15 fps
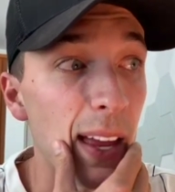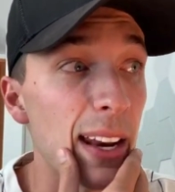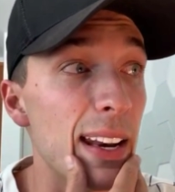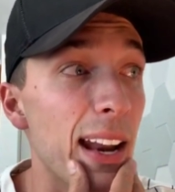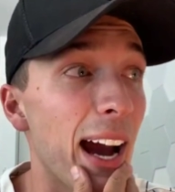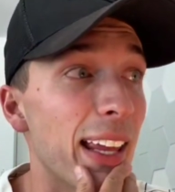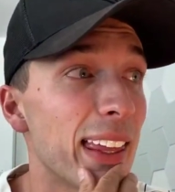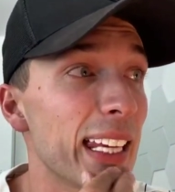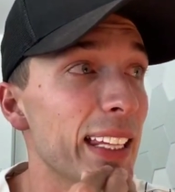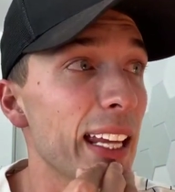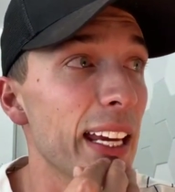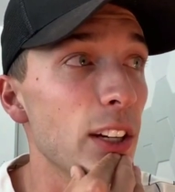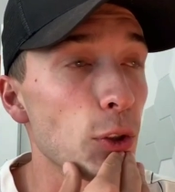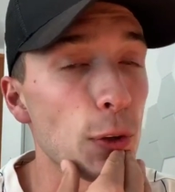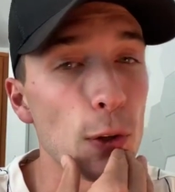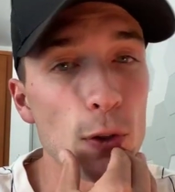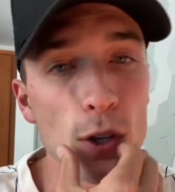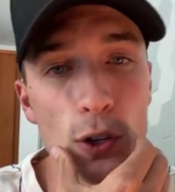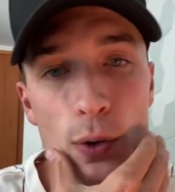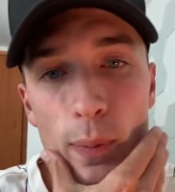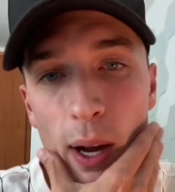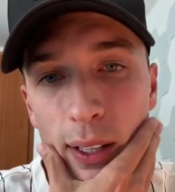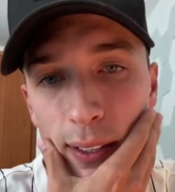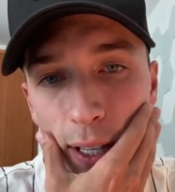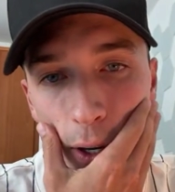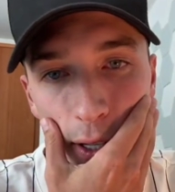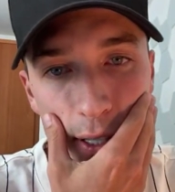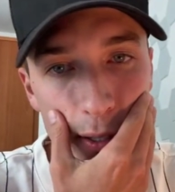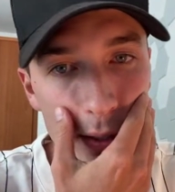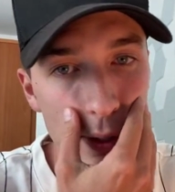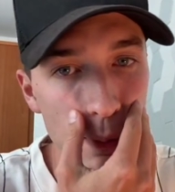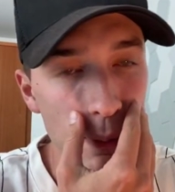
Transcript: then I think they introduce a new monetary